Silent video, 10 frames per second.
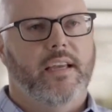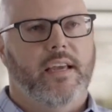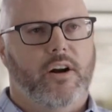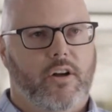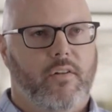
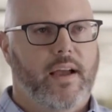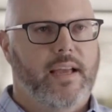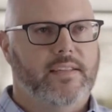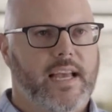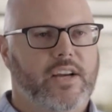and our
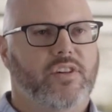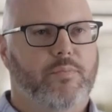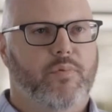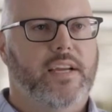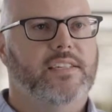clients actually
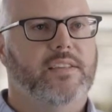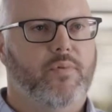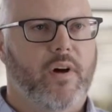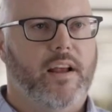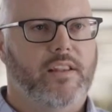embrace the
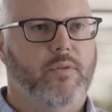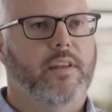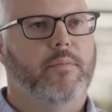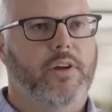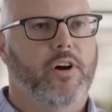product the way
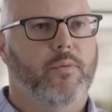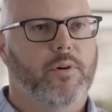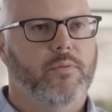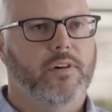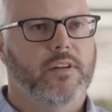that we hoped
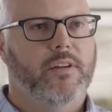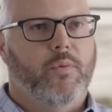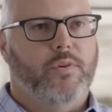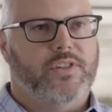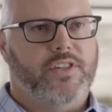we would
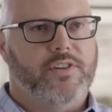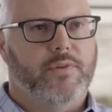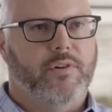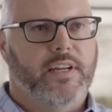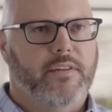was just
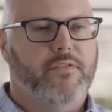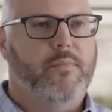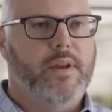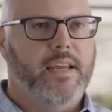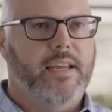thrilling. And for
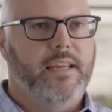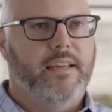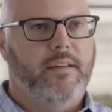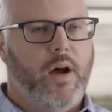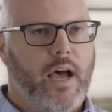
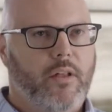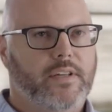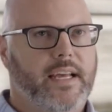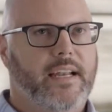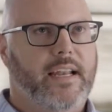me, I
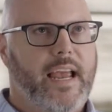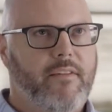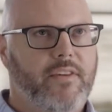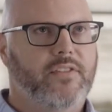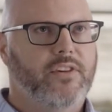looked at it,
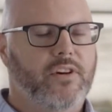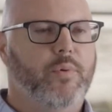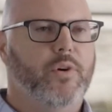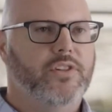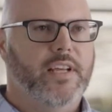every single
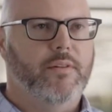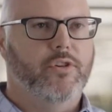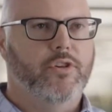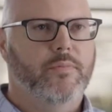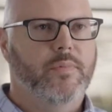person in that
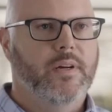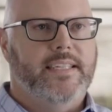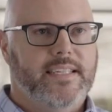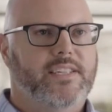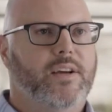room
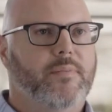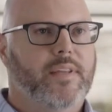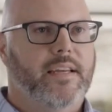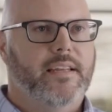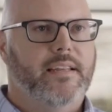did
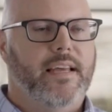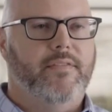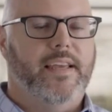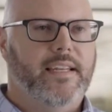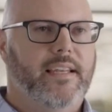something that if
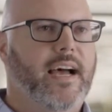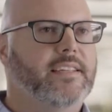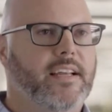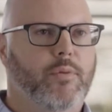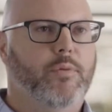they had not
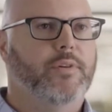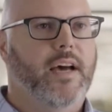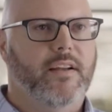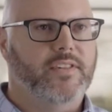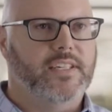done it, we would
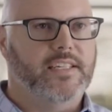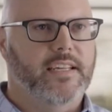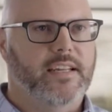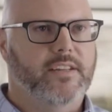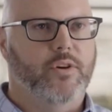not have
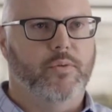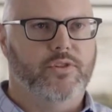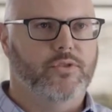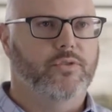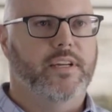succeeded. And so it was
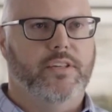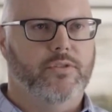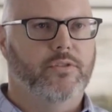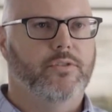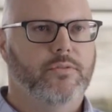truly a
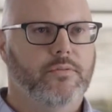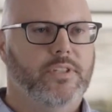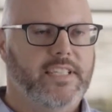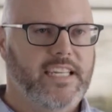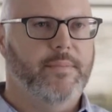true
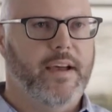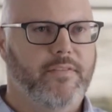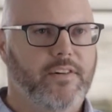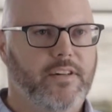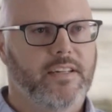team
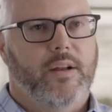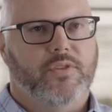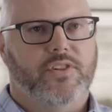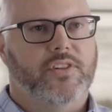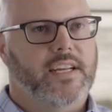effort. And it was
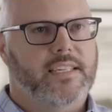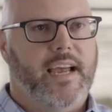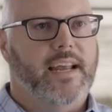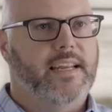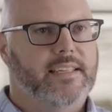just an
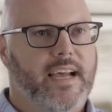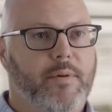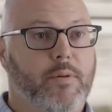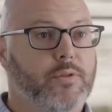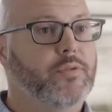exciting time.
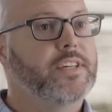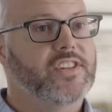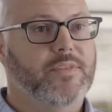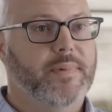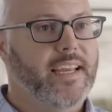And it was really
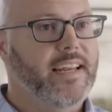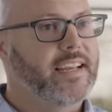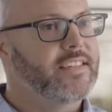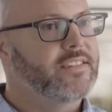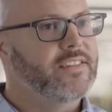just the beginning
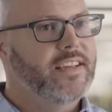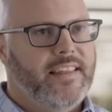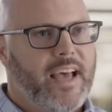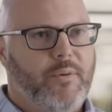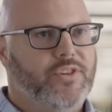because
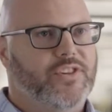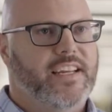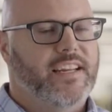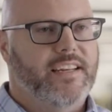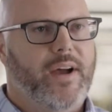that was just
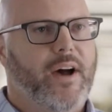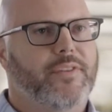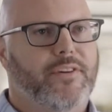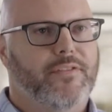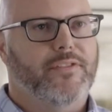getting out
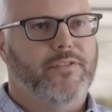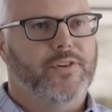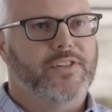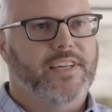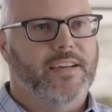there for the
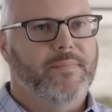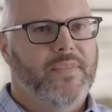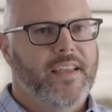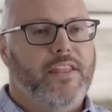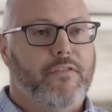first time.
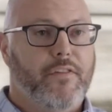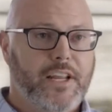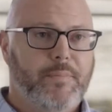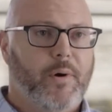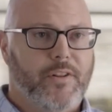The
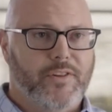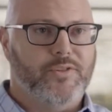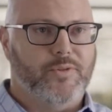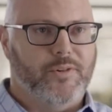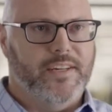funny part of the
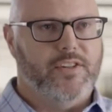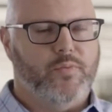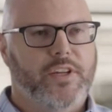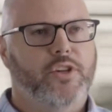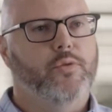story is
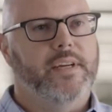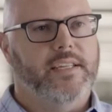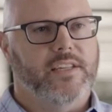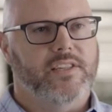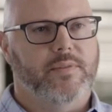we knew we had
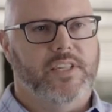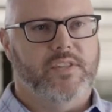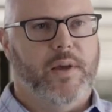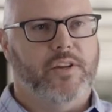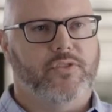done something
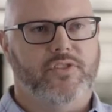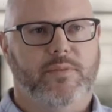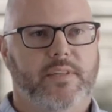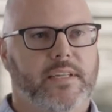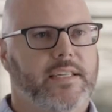special,
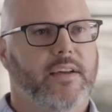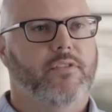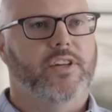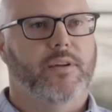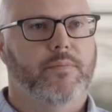something that had
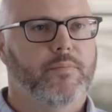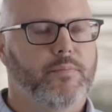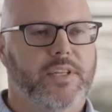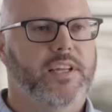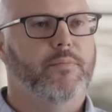never
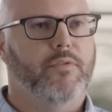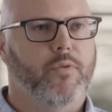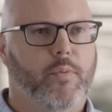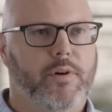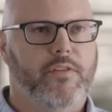been done
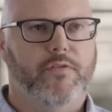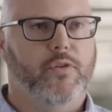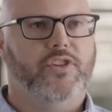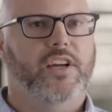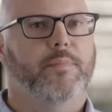before. We were the
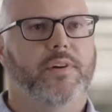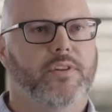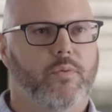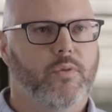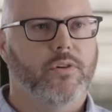first company in
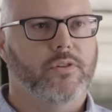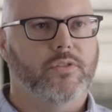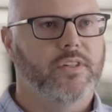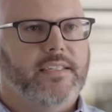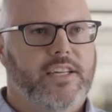the
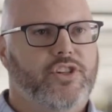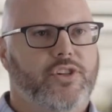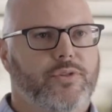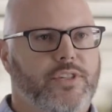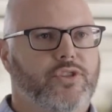world to
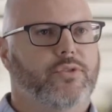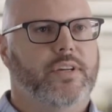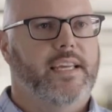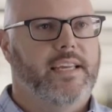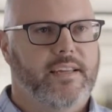issue digital
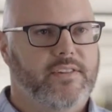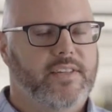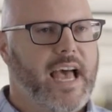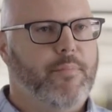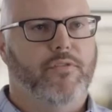keys
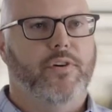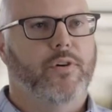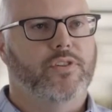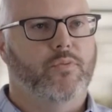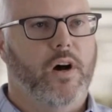to Apple
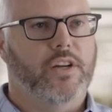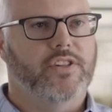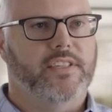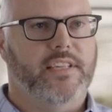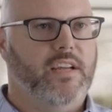phones and
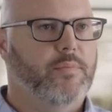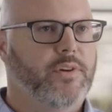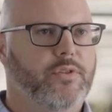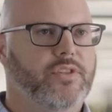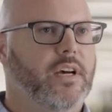watches that could be
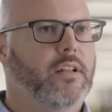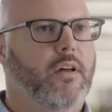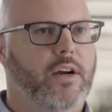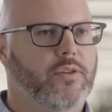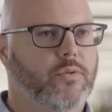used to
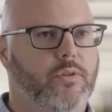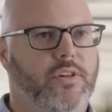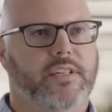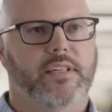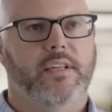unlock
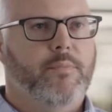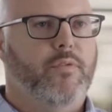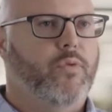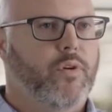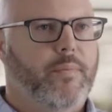doors and
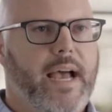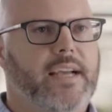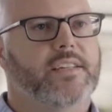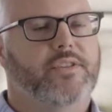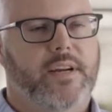perform
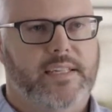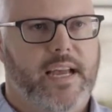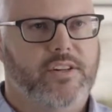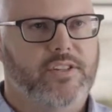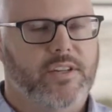access
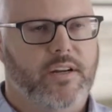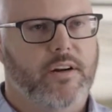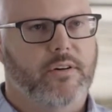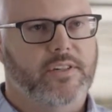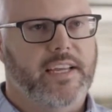transactions on a
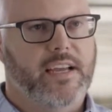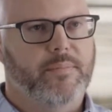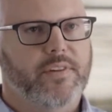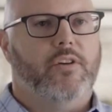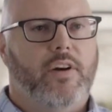college
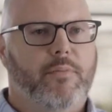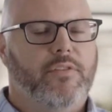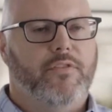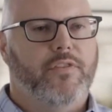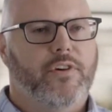campus. Incredibly
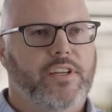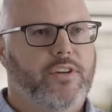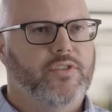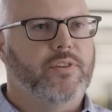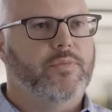fulfilling to
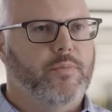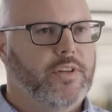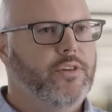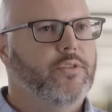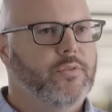do something
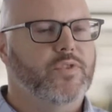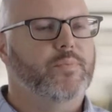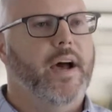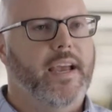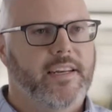we knew was
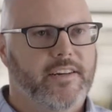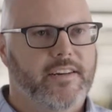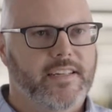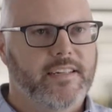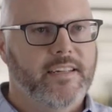
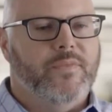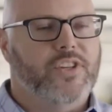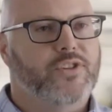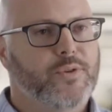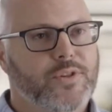pioneering. The
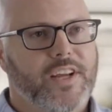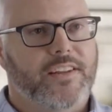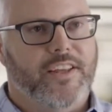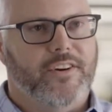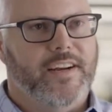students, on
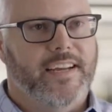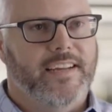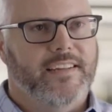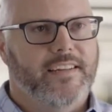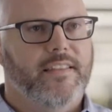the other
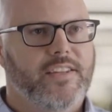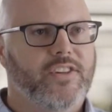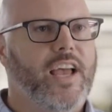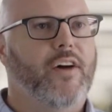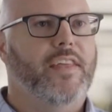hand, this
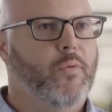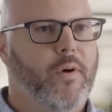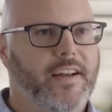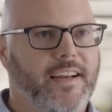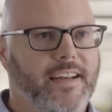is how they
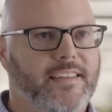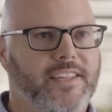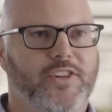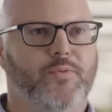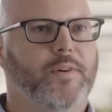wanted it. This is